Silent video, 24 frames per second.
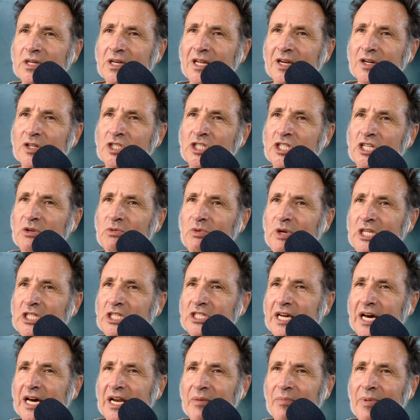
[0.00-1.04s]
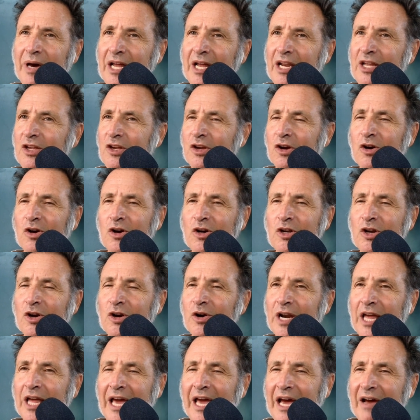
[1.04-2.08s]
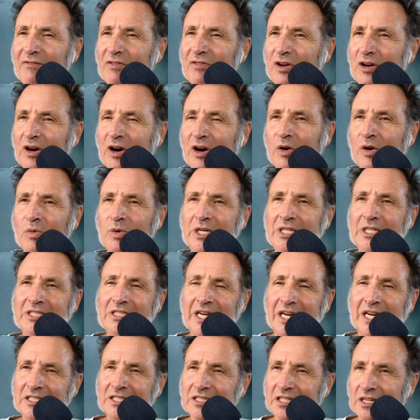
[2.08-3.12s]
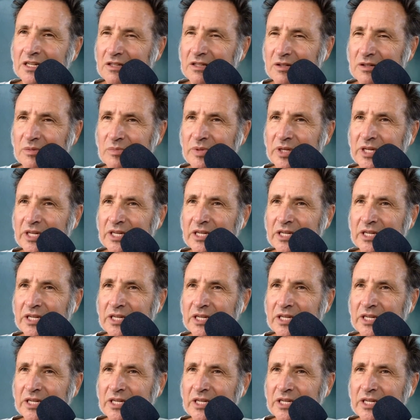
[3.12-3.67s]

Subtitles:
She reached out about a year and a half ago, and we texted a little bit.